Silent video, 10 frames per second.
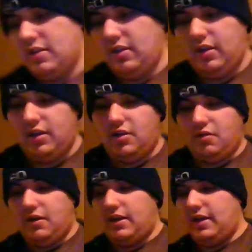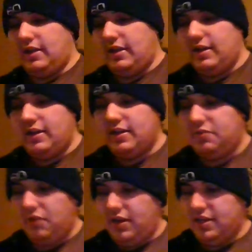You know, and it is
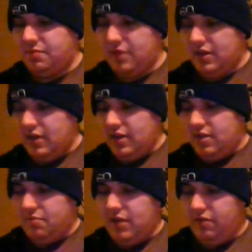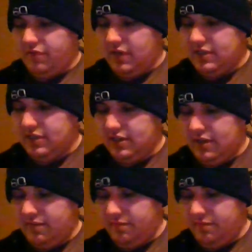what it is. But the main reason that